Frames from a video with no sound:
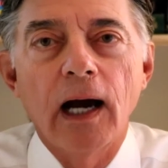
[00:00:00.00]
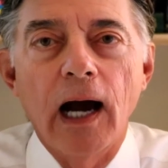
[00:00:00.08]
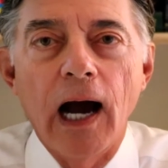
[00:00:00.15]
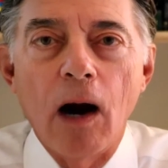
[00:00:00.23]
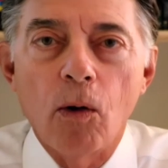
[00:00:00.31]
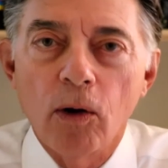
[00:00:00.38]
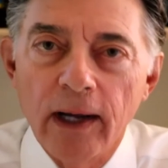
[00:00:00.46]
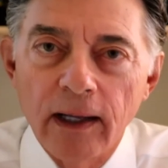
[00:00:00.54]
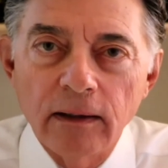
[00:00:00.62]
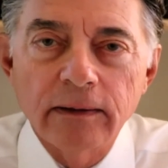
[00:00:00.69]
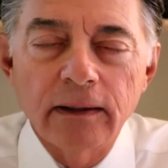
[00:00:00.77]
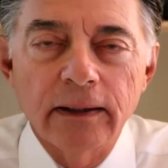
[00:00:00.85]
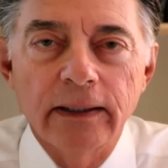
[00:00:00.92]
Our
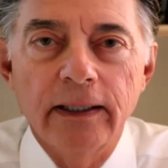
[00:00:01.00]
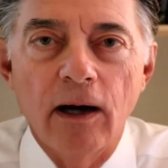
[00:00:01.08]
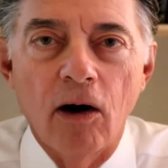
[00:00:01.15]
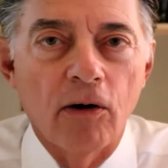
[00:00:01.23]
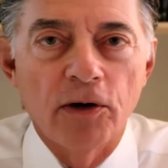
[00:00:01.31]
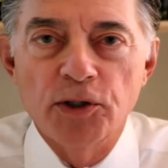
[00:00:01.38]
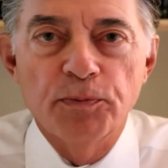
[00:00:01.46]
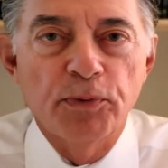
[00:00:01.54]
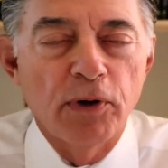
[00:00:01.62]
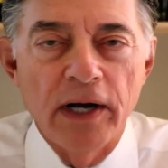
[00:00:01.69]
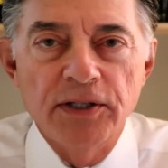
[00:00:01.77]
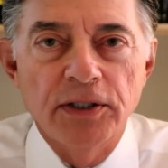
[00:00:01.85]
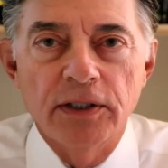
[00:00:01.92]
elderly are as
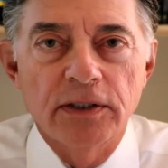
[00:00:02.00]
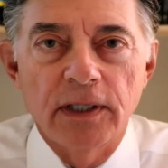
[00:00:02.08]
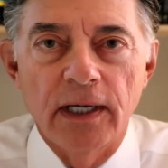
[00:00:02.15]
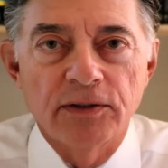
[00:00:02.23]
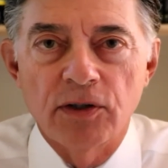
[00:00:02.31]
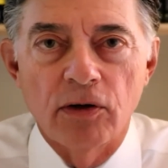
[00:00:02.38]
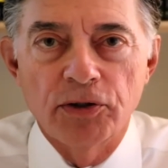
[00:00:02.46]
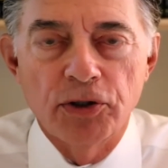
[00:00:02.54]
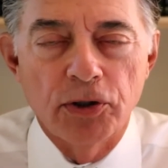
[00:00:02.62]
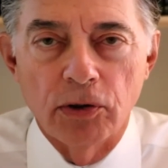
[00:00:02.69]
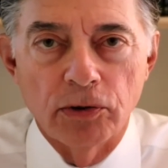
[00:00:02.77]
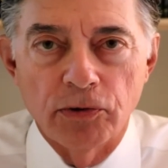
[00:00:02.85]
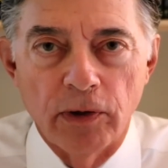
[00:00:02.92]
precious as our
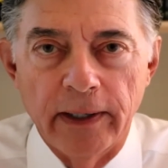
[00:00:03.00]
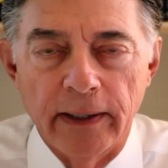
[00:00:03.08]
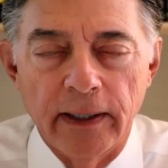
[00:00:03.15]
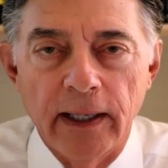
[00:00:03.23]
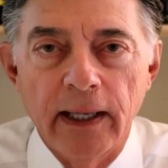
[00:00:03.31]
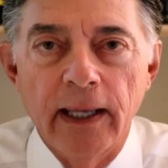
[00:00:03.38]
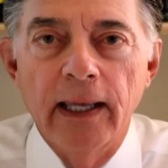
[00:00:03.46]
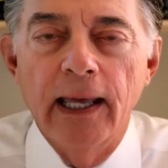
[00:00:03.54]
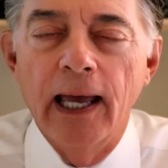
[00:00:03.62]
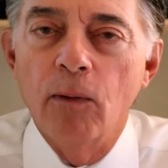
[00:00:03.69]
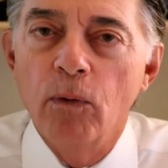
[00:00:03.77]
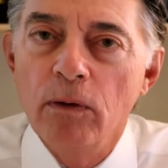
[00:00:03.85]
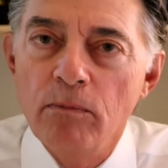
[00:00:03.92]
children,
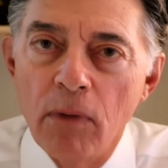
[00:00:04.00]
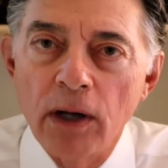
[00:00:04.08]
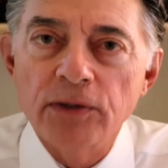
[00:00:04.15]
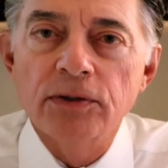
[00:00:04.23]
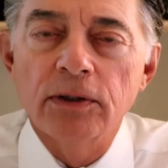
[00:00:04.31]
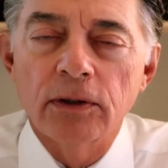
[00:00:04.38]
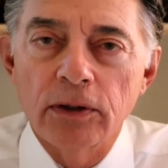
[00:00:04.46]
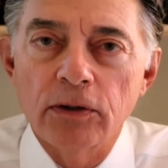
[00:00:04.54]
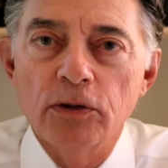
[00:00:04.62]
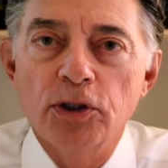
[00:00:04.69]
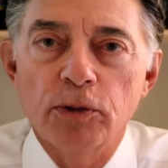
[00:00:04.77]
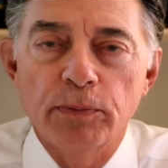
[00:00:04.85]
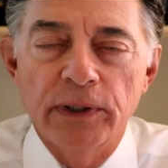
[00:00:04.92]
and we must learn
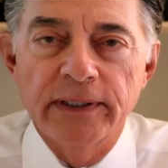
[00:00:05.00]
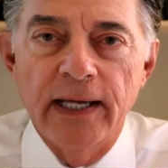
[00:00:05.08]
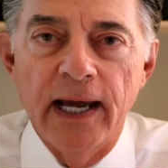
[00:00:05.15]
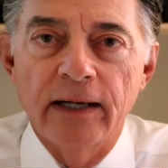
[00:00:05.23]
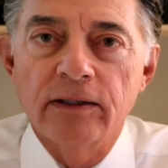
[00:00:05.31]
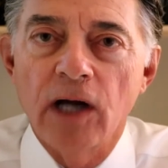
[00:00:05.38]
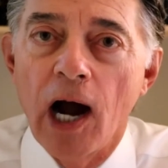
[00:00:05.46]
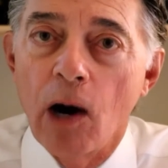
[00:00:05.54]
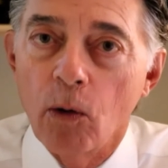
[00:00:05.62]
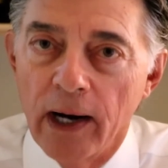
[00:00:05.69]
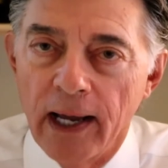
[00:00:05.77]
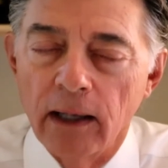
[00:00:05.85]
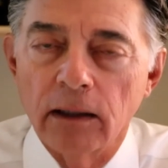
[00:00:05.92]
to protect
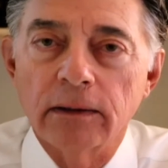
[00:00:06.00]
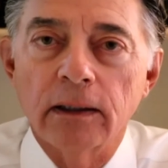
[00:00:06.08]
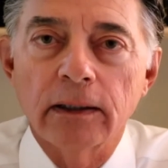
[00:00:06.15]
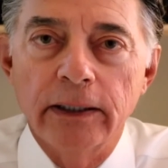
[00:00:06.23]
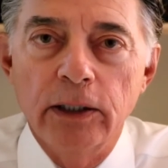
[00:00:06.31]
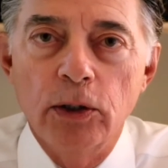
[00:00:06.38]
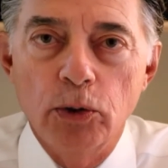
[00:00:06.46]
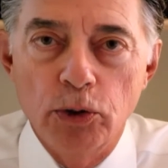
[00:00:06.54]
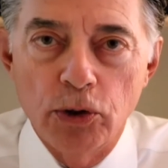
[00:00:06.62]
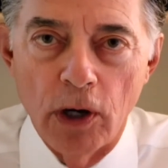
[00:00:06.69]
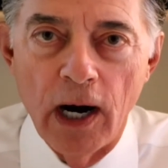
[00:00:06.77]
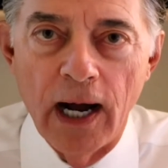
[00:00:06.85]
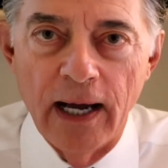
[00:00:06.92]
our elderly who
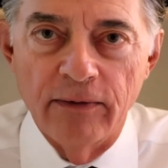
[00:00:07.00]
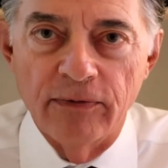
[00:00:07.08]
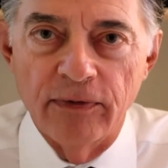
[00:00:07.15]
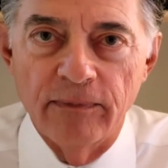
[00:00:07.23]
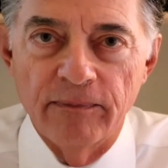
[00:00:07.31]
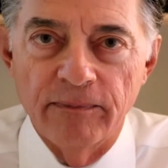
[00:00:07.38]
drive.